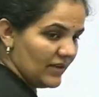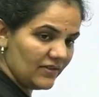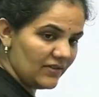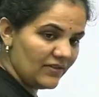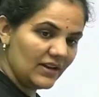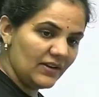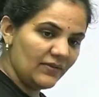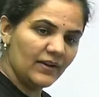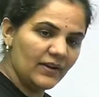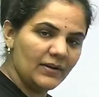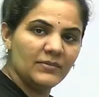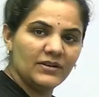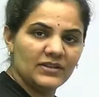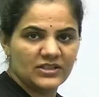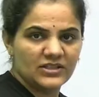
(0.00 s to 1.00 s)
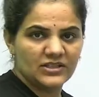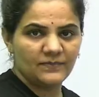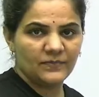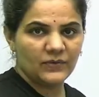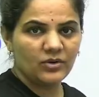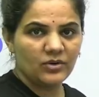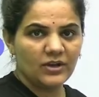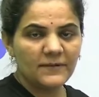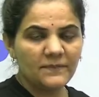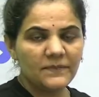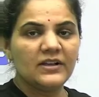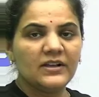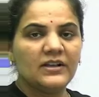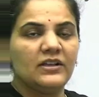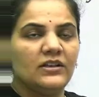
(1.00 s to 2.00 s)
very, very famous. Okay.
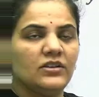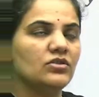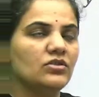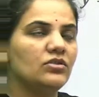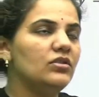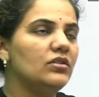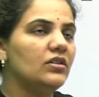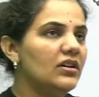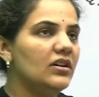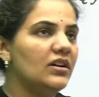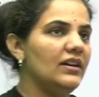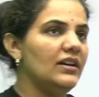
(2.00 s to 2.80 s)
So